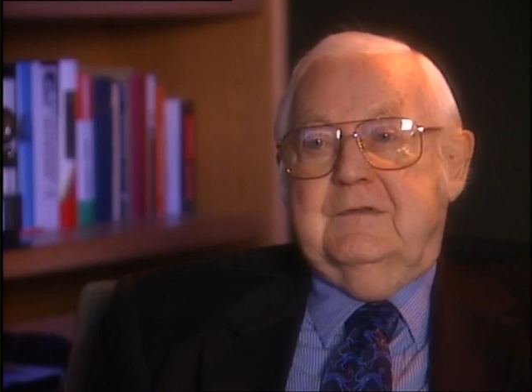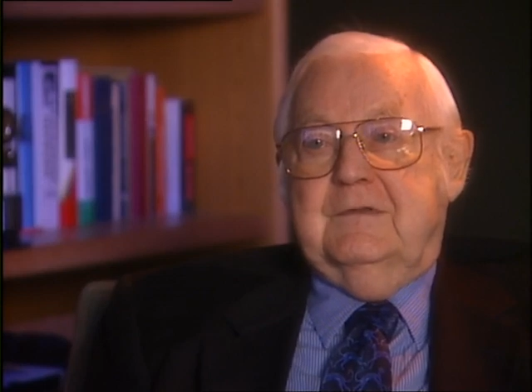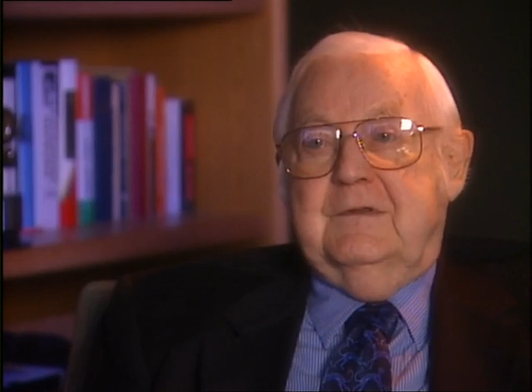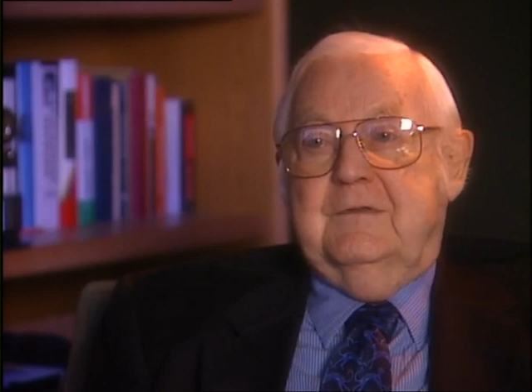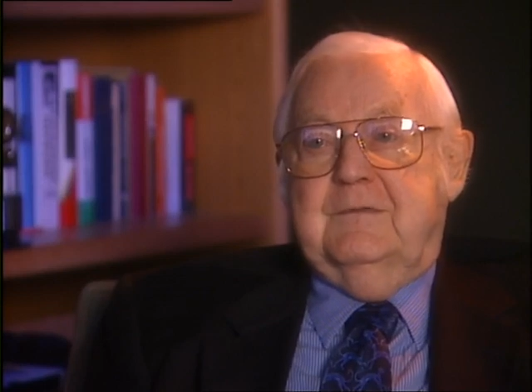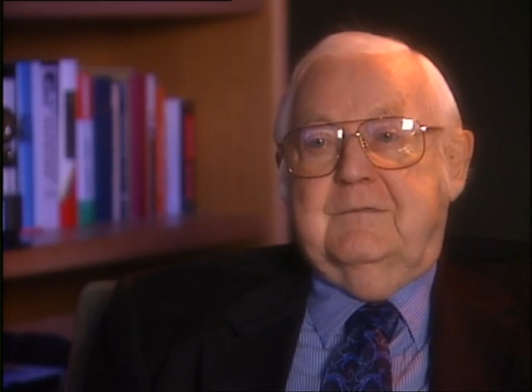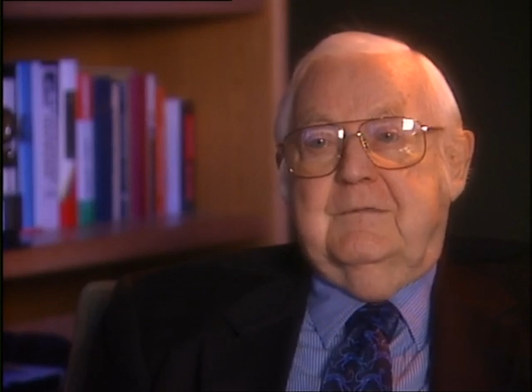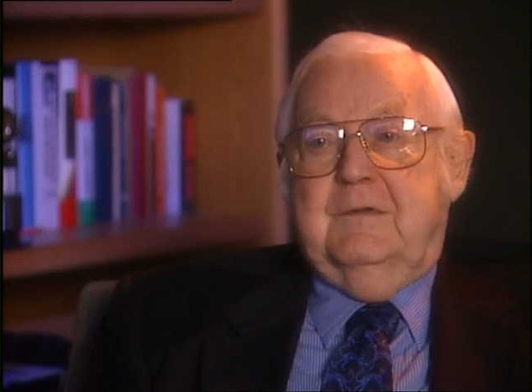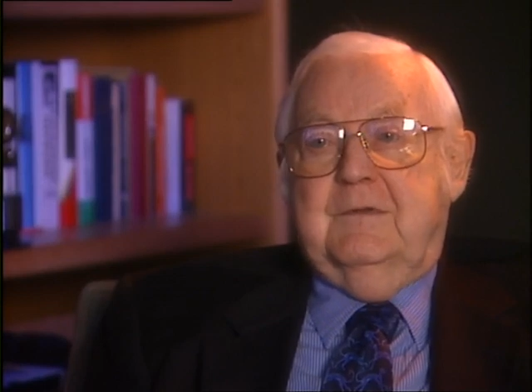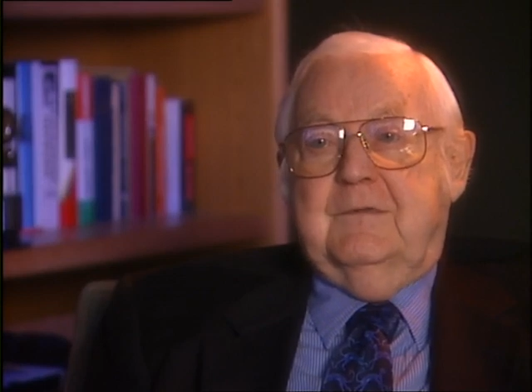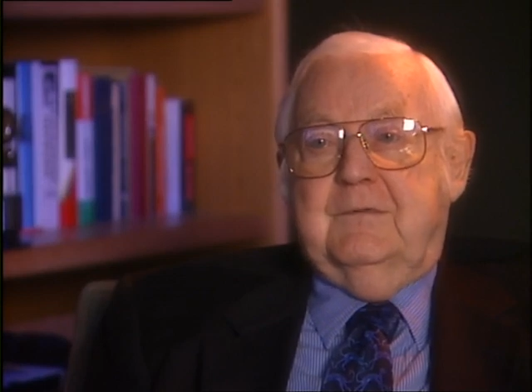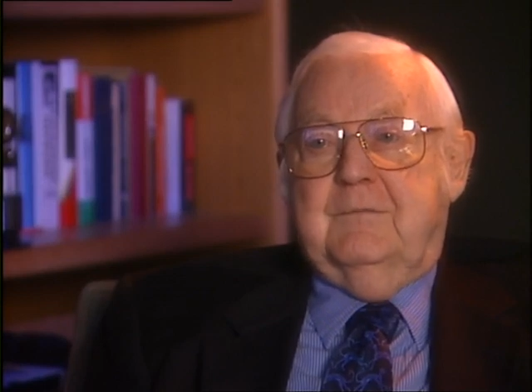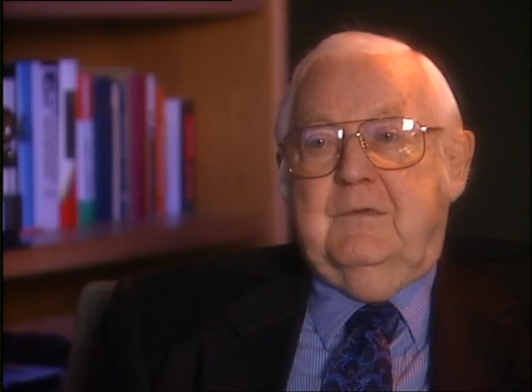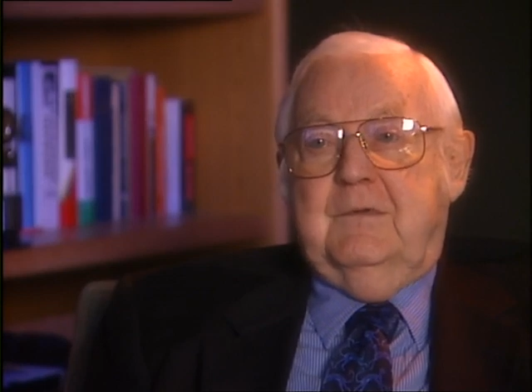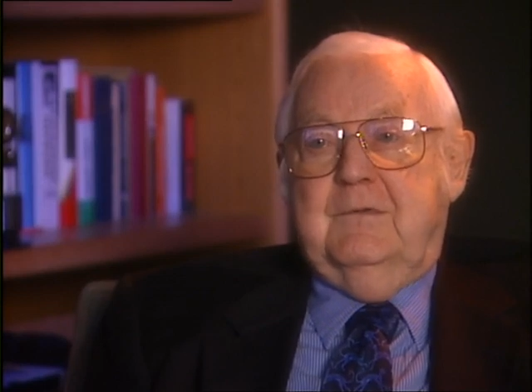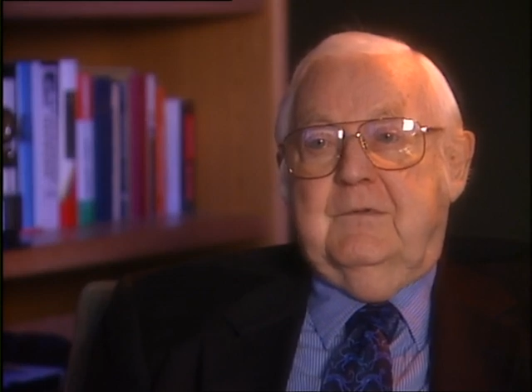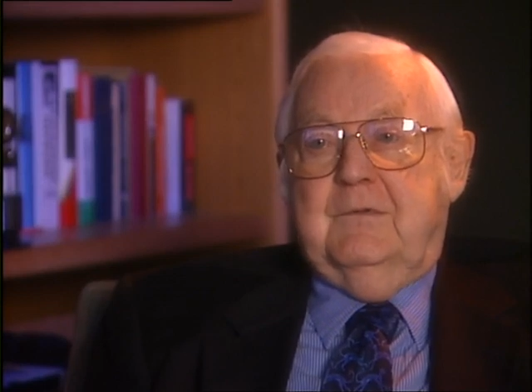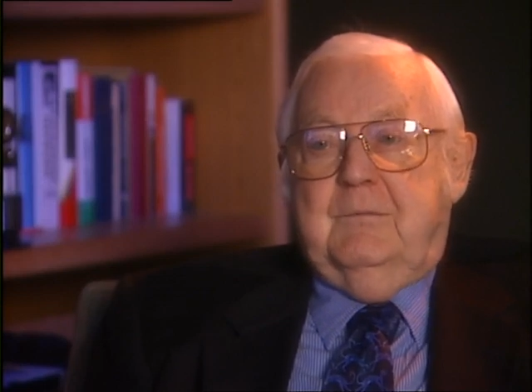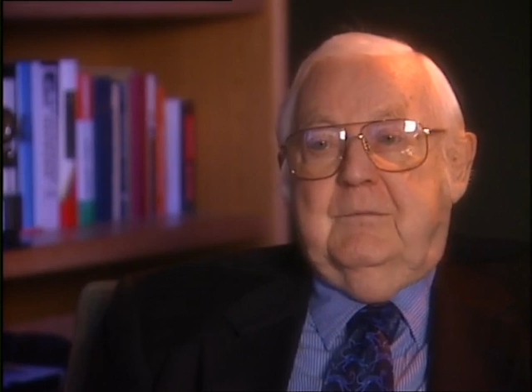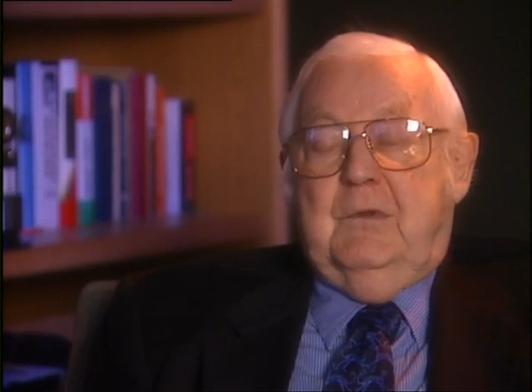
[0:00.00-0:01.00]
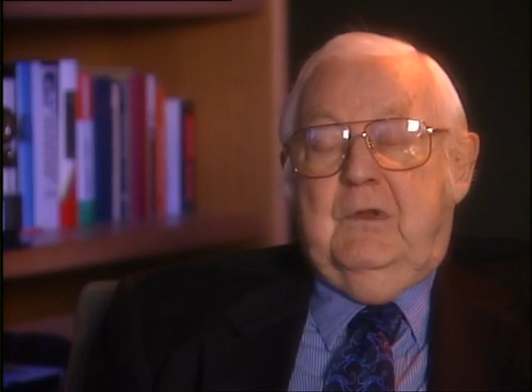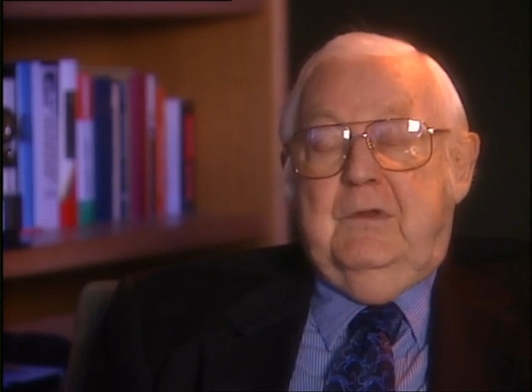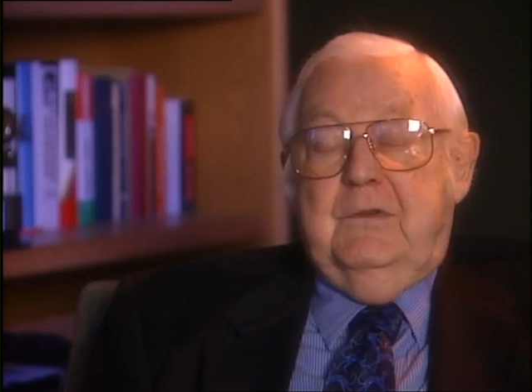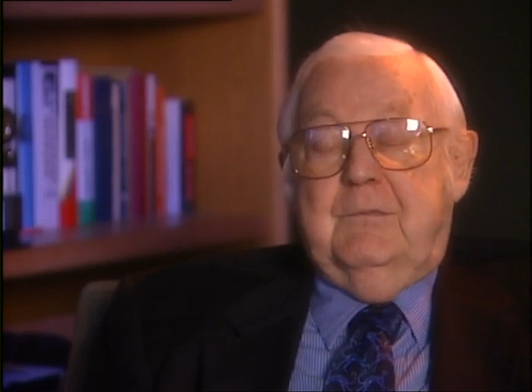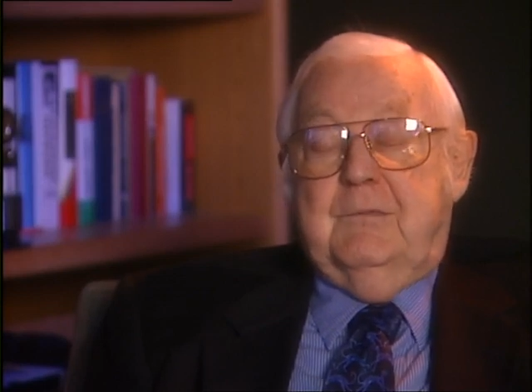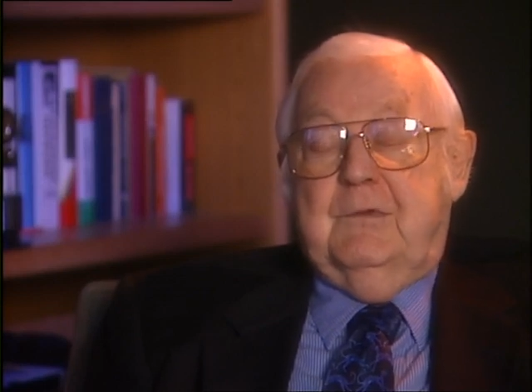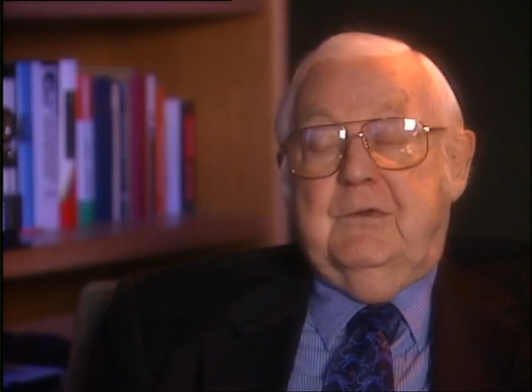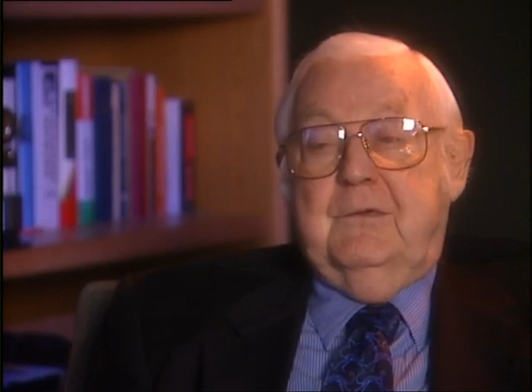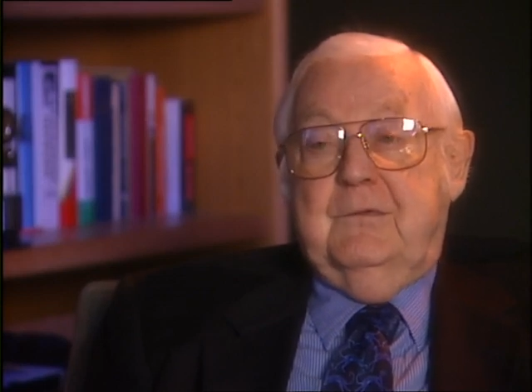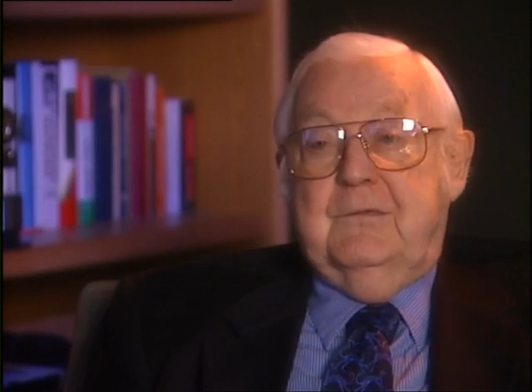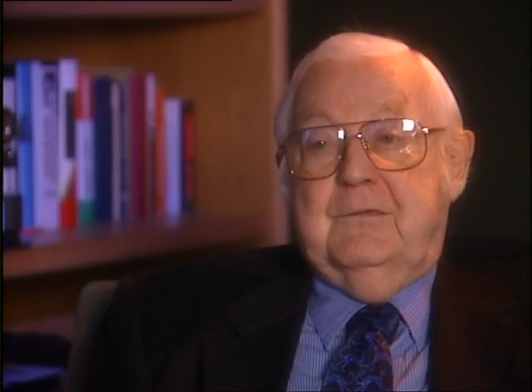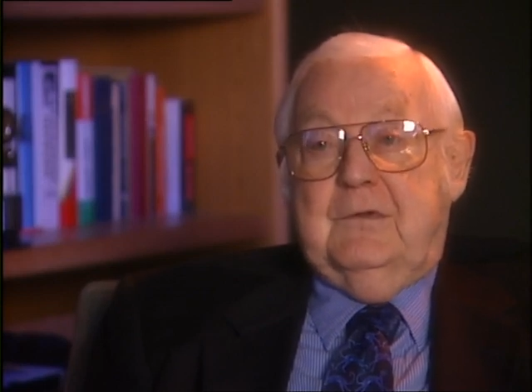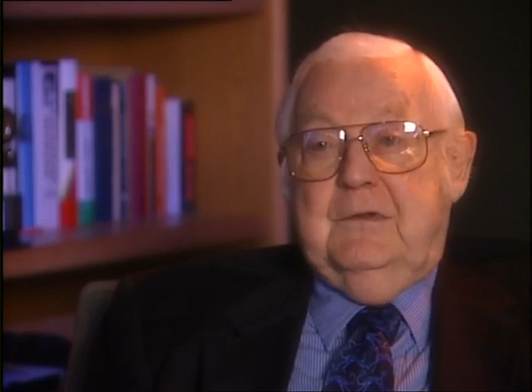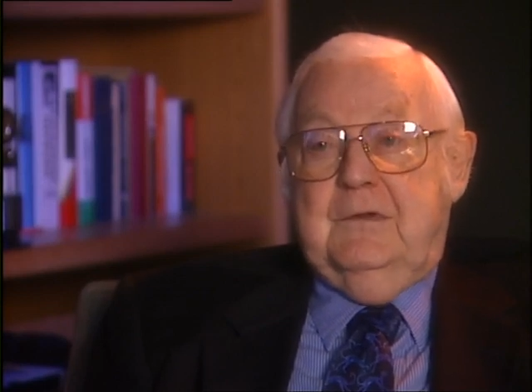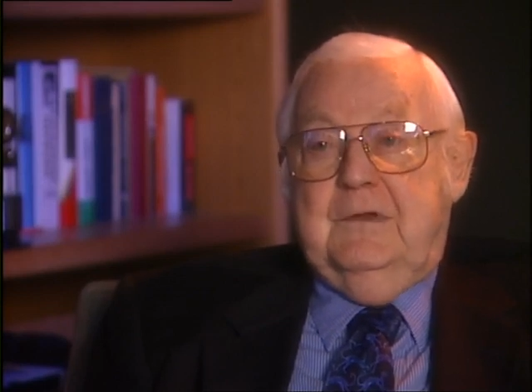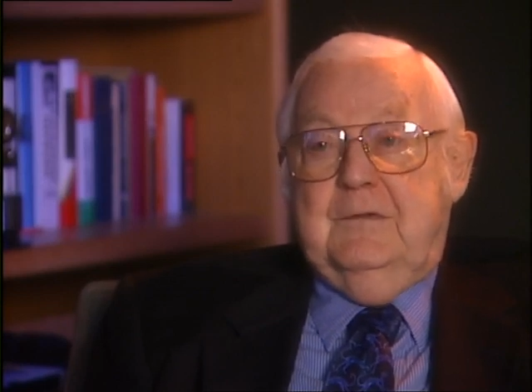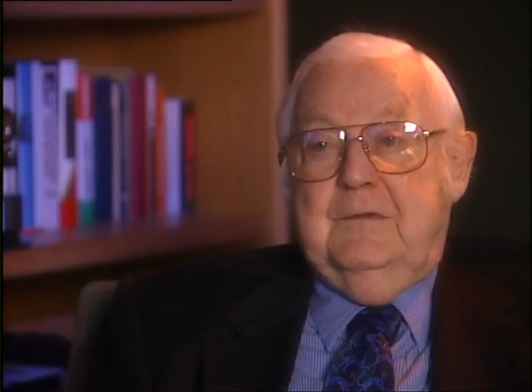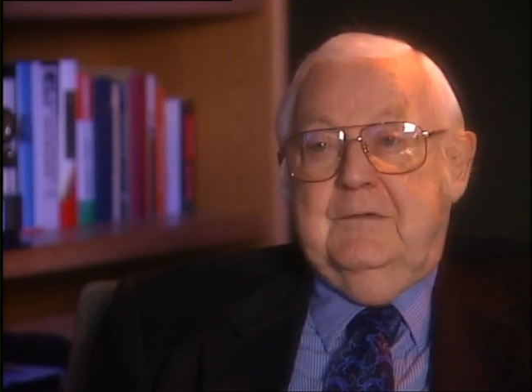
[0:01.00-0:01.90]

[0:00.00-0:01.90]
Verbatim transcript: He's, he's, a, he's a brilliant producer.